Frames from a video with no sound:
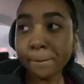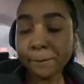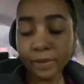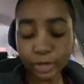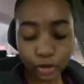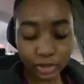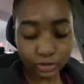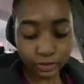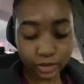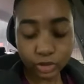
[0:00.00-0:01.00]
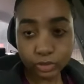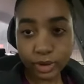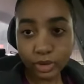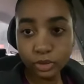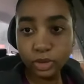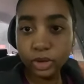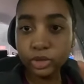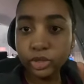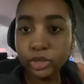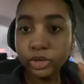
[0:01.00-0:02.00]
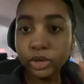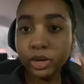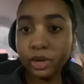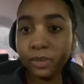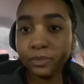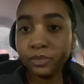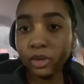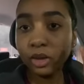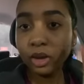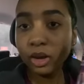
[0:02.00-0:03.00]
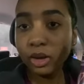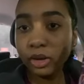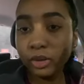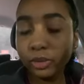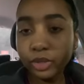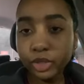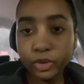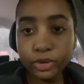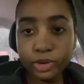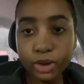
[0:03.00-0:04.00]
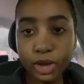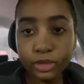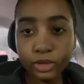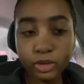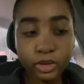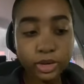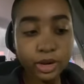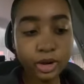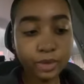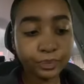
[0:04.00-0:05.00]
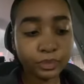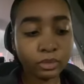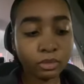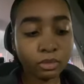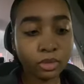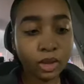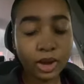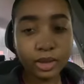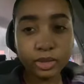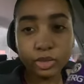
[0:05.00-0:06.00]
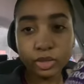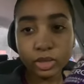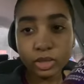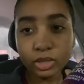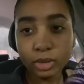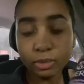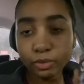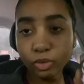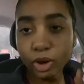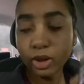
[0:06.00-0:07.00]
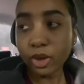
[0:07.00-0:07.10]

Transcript: I just finished my little energy drink I was showing you guys earlier. I like to drink this like before I go